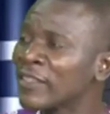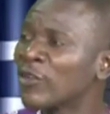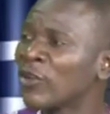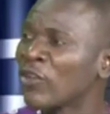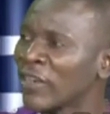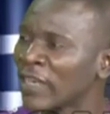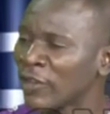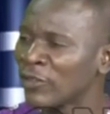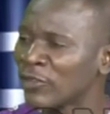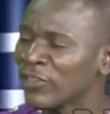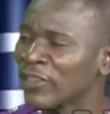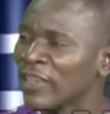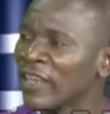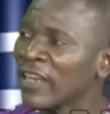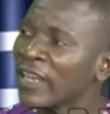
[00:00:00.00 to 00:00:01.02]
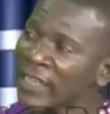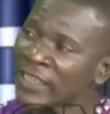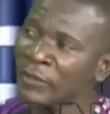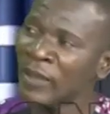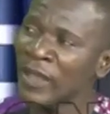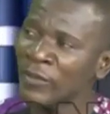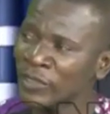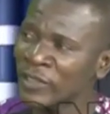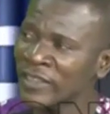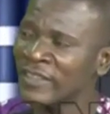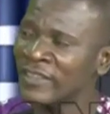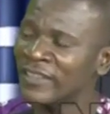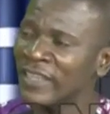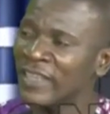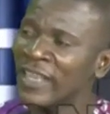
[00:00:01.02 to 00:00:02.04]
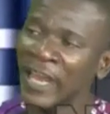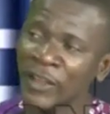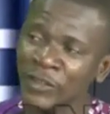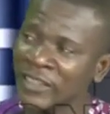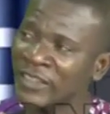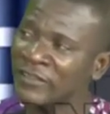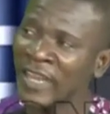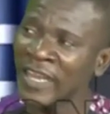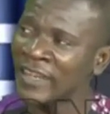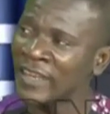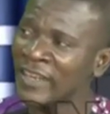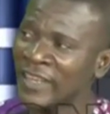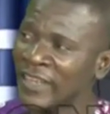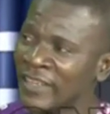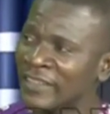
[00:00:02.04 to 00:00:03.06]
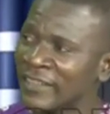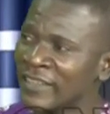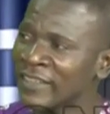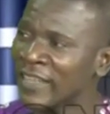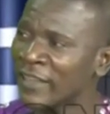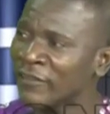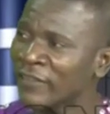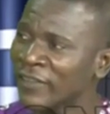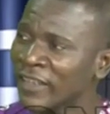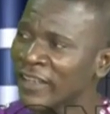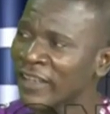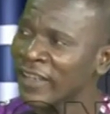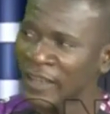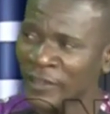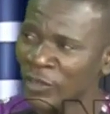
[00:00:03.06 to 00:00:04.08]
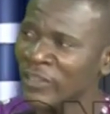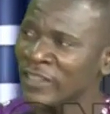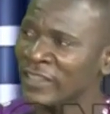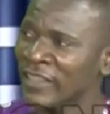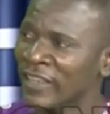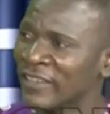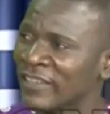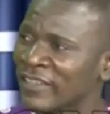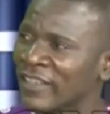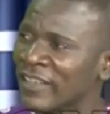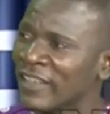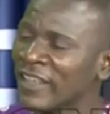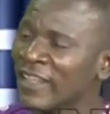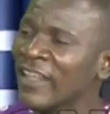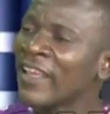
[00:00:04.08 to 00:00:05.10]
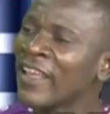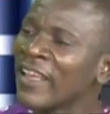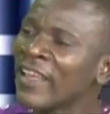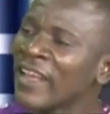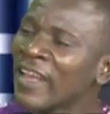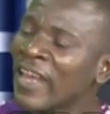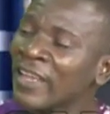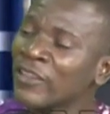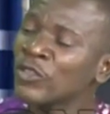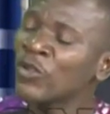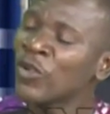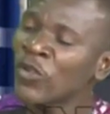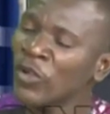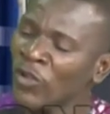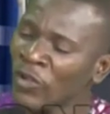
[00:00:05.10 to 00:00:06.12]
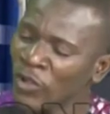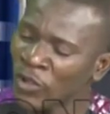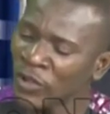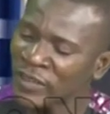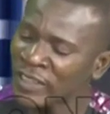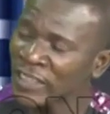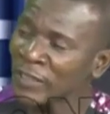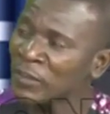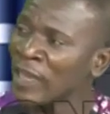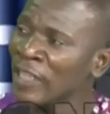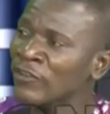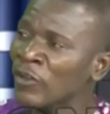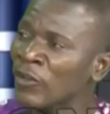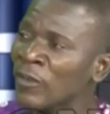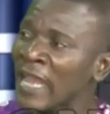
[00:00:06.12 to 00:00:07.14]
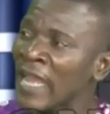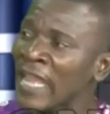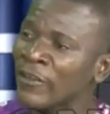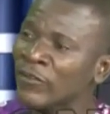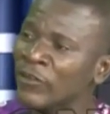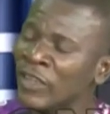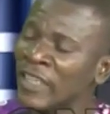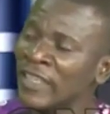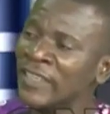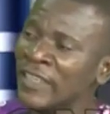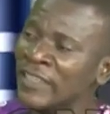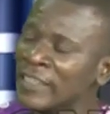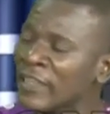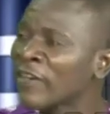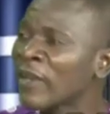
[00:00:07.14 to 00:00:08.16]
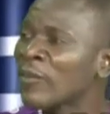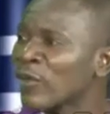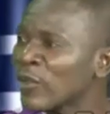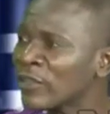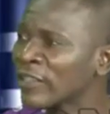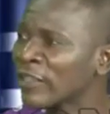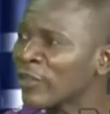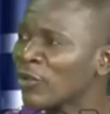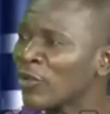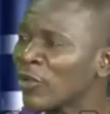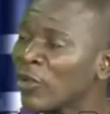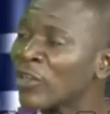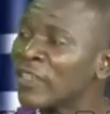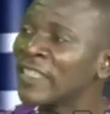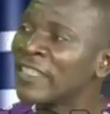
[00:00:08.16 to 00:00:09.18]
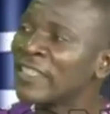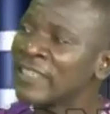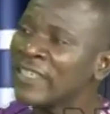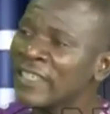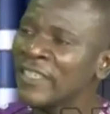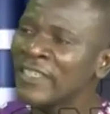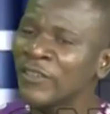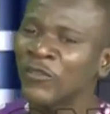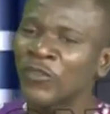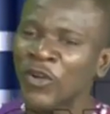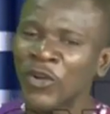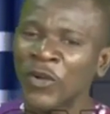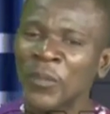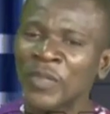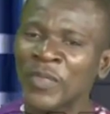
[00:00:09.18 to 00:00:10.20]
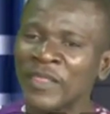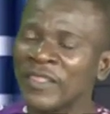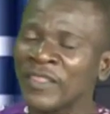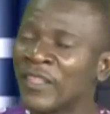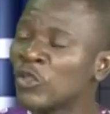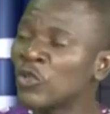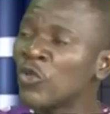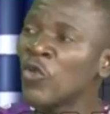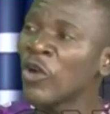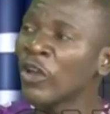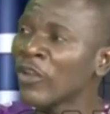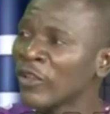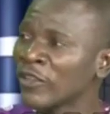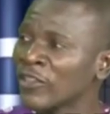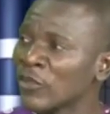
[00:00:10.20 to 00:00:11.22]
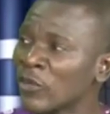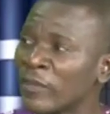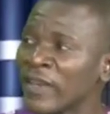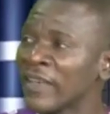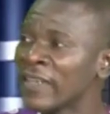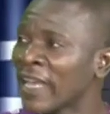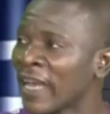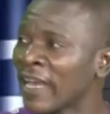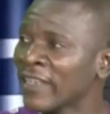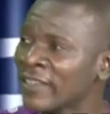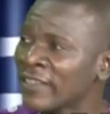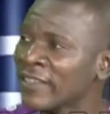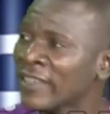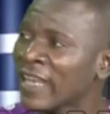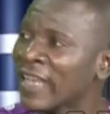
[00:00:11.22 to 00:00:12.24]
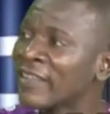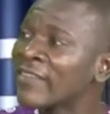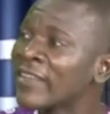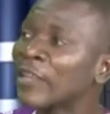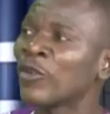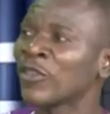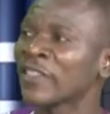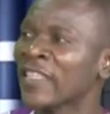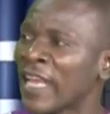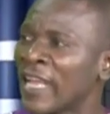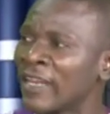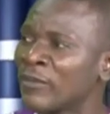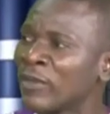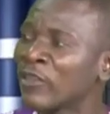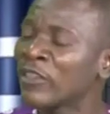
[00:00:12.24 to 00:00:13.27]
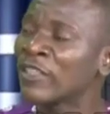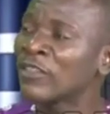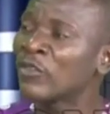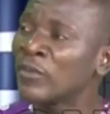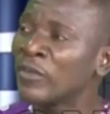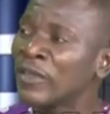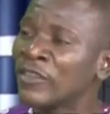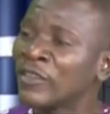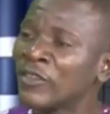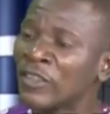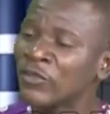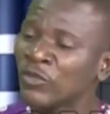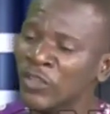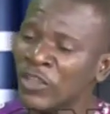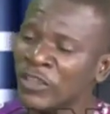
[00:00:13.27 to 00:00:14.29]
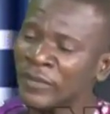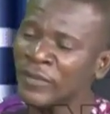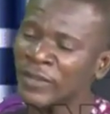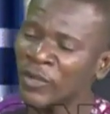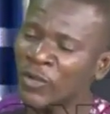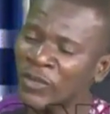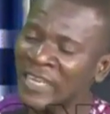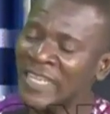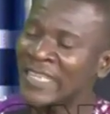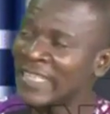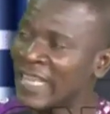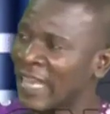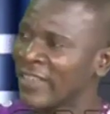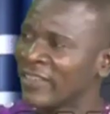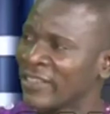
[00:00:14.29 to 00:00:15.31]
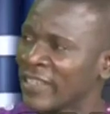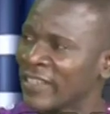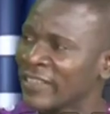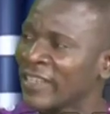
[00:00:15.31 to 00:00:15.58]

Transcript: on ground, like the Bible says, a house divided against itself cannot stand. And you know, on this platform, I advocated several months ago on the need for the two warlords to bury their hatchets and reconcile because it will, be, it will not be only in their interest,